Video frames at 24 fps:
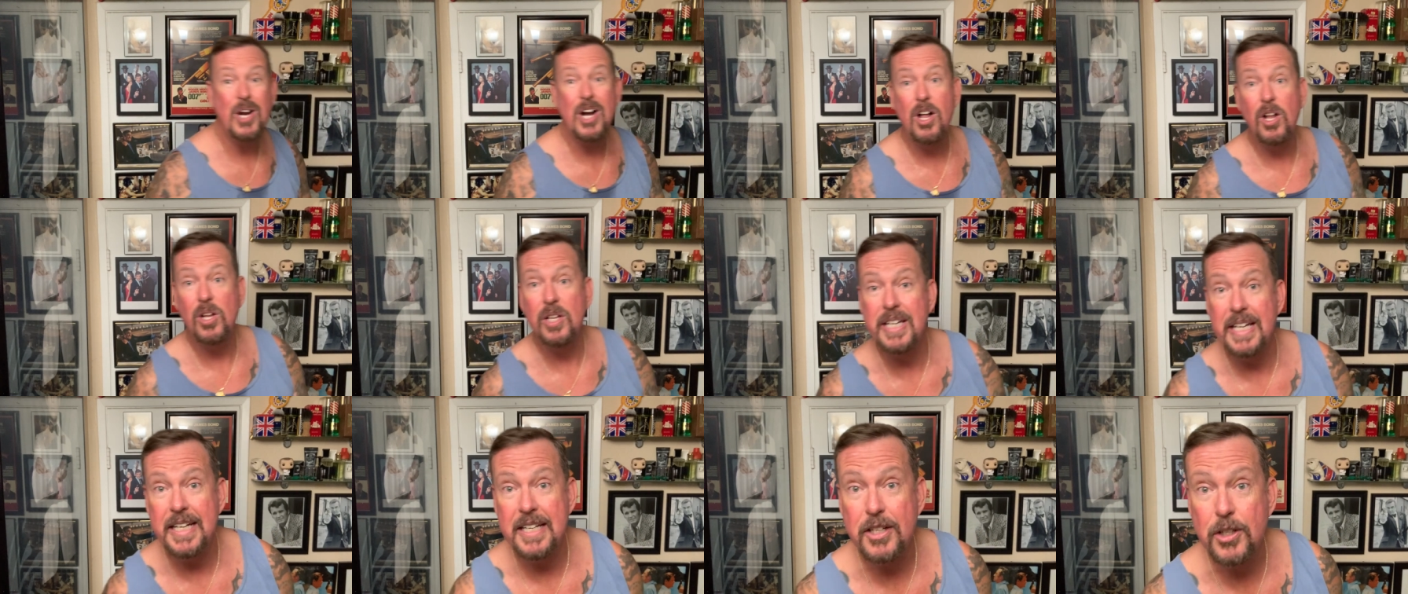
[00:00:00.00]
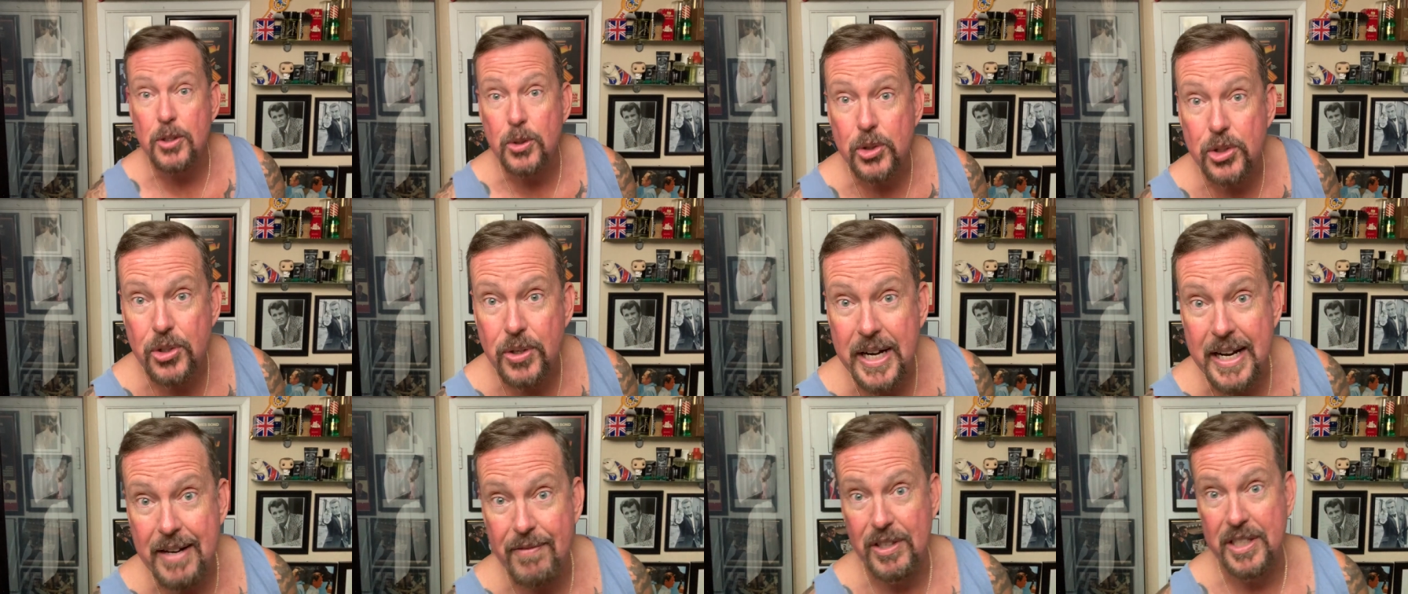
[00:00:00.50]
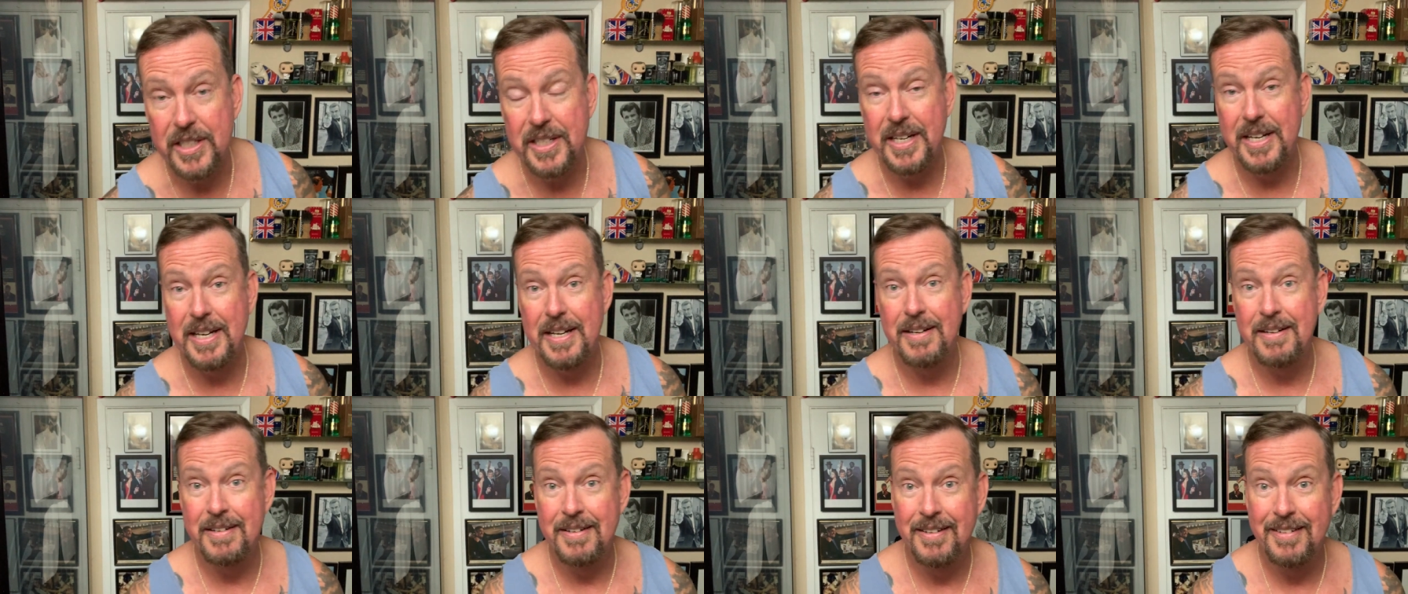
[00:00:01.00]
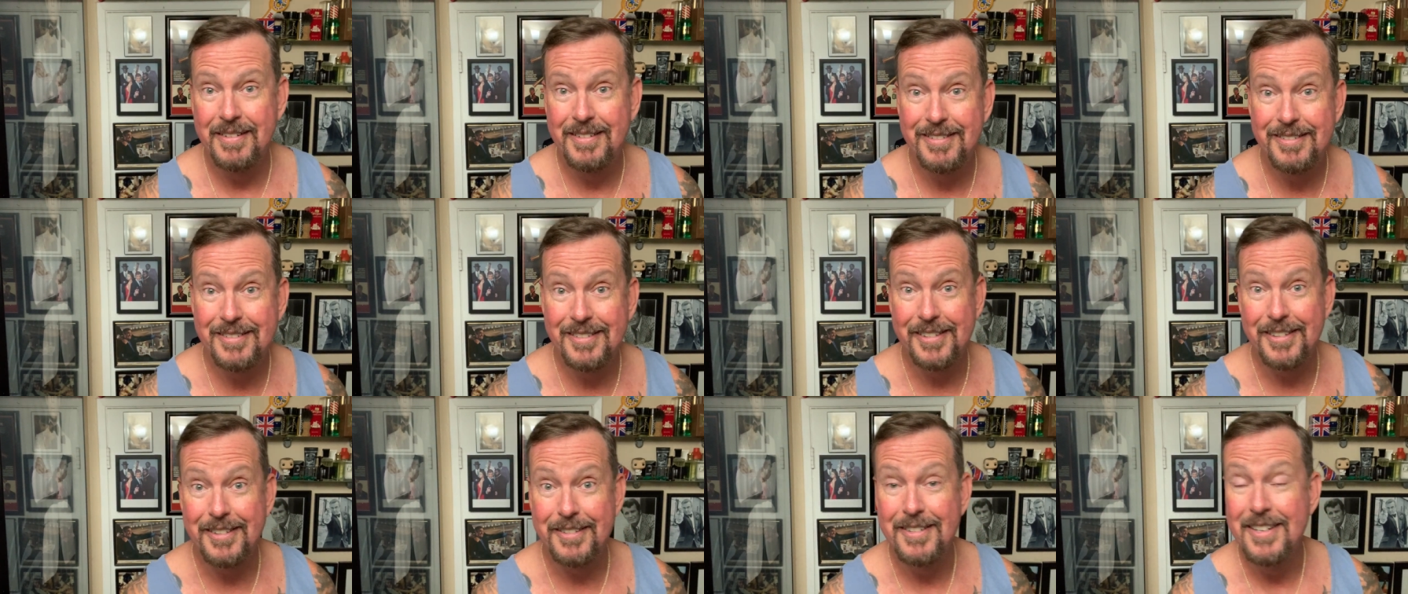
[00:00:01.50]
all get to go travel again.
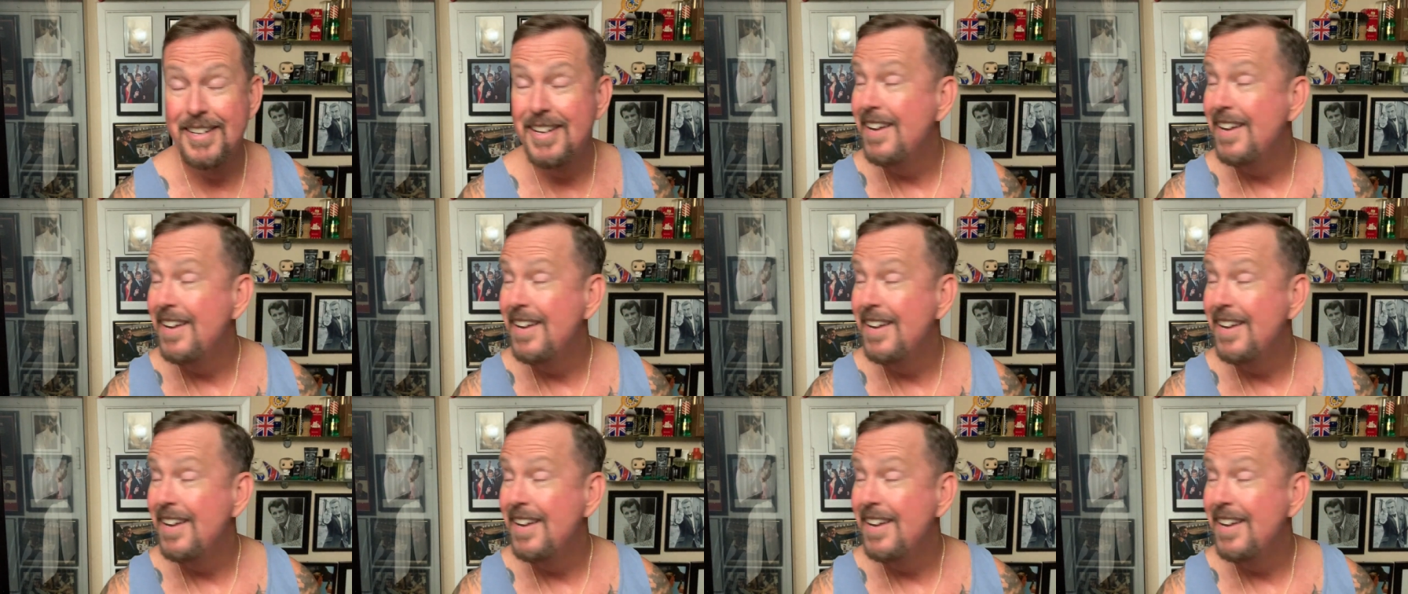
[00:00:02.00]
You know.